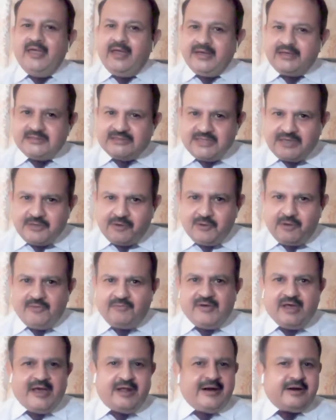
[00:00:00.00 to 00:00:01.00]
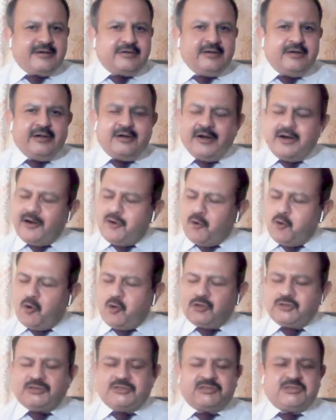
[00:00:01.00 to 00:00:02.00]
executive director, and
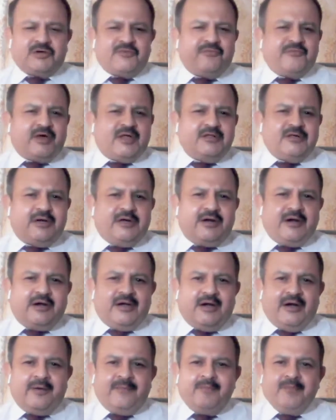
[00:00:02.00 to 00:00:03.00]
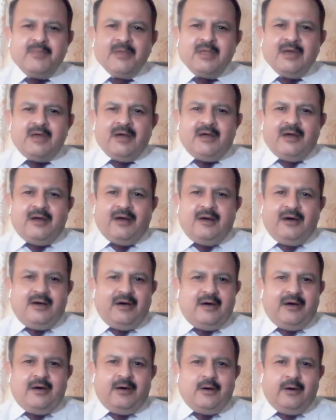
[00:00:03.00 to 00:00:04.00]
hosts of other
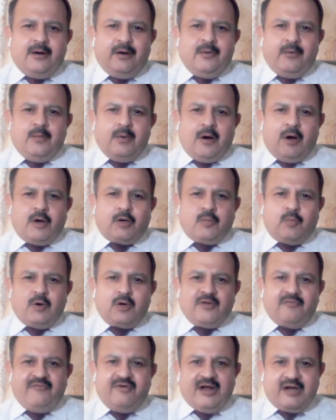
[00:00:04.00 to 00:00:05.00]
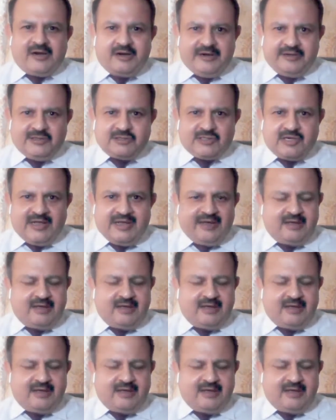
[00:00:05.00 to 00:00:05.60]
automotive veterans